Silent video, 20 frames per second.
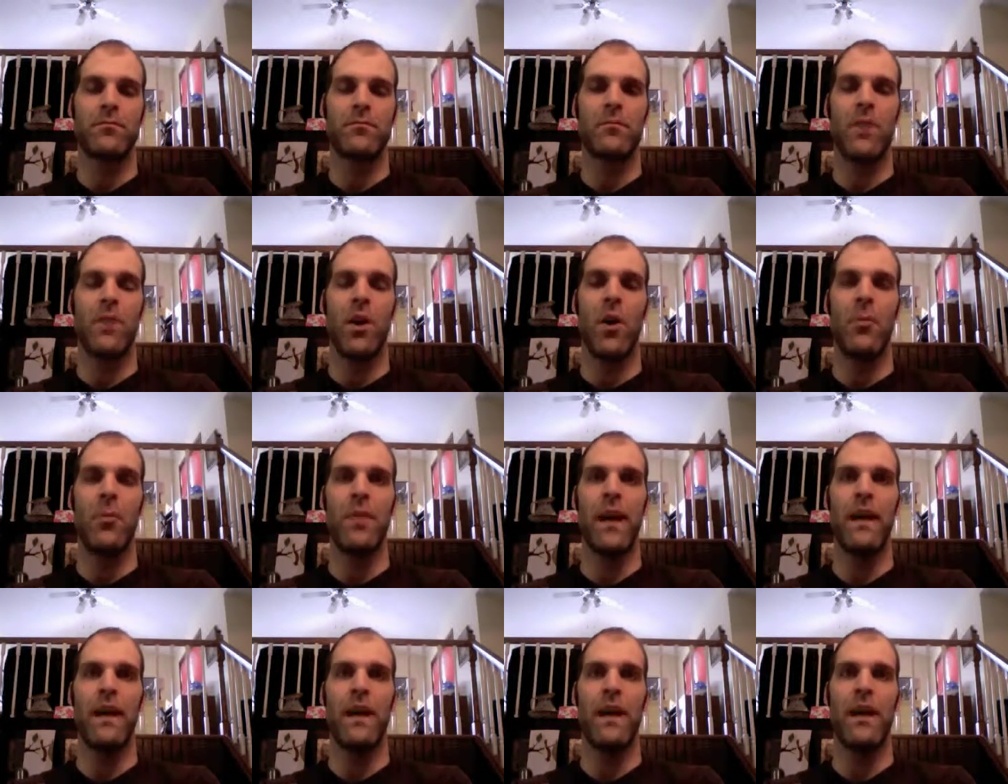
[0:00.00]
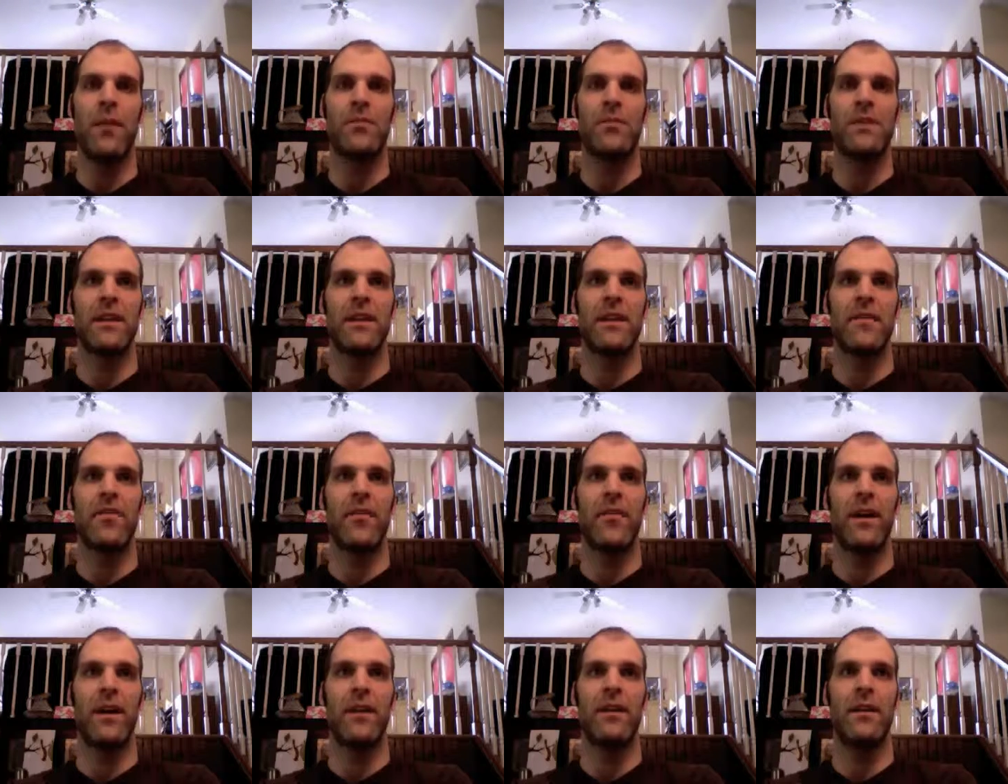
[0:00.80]
Hope that helps. And then
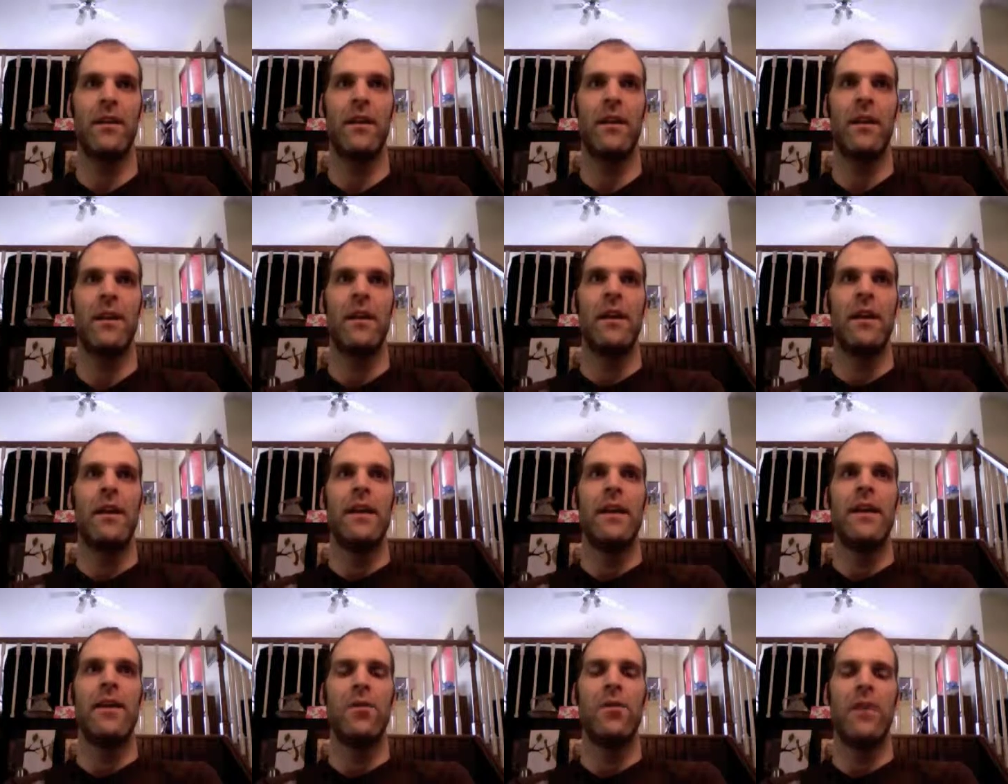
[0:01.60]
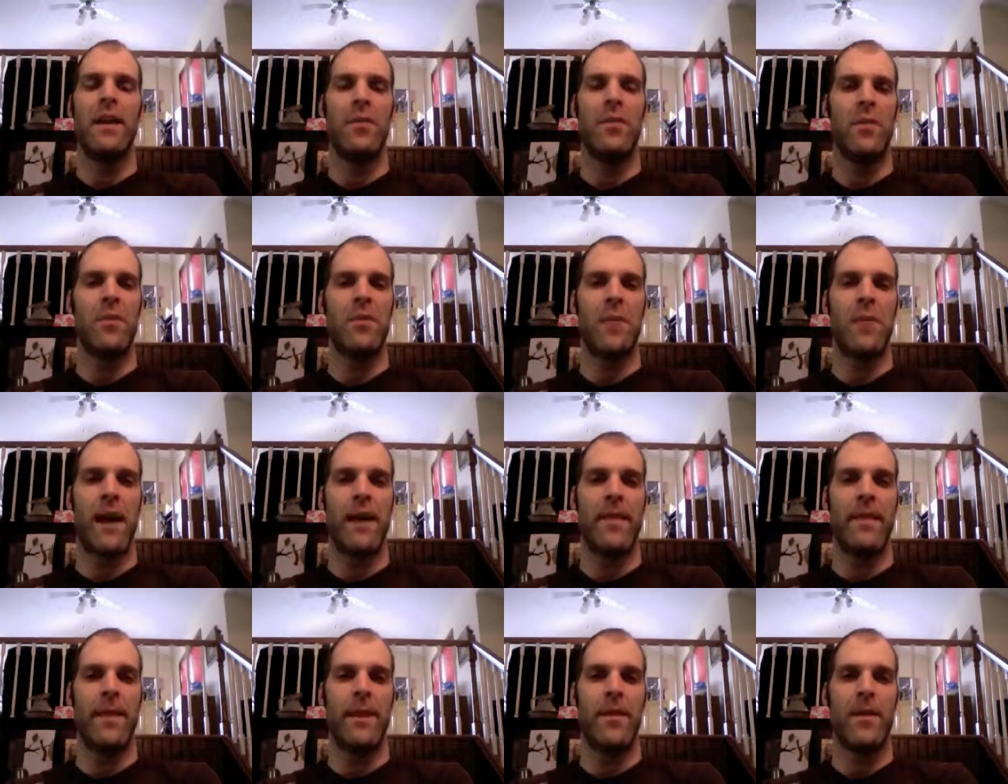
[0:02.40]
finally, keep in
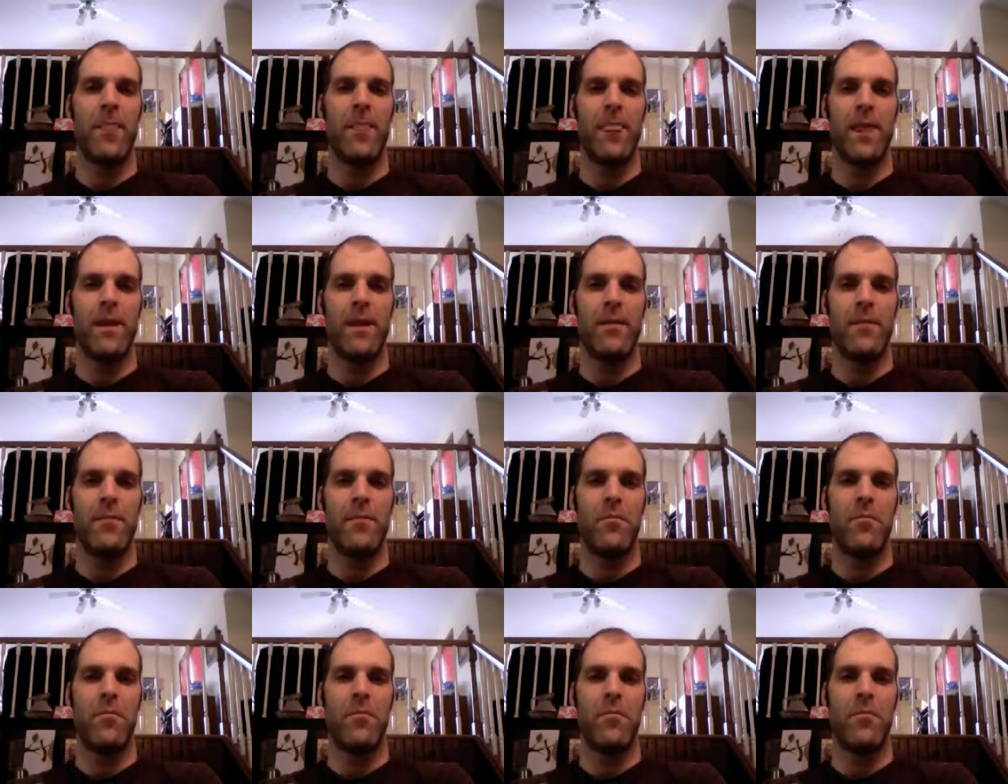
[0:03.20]
mind that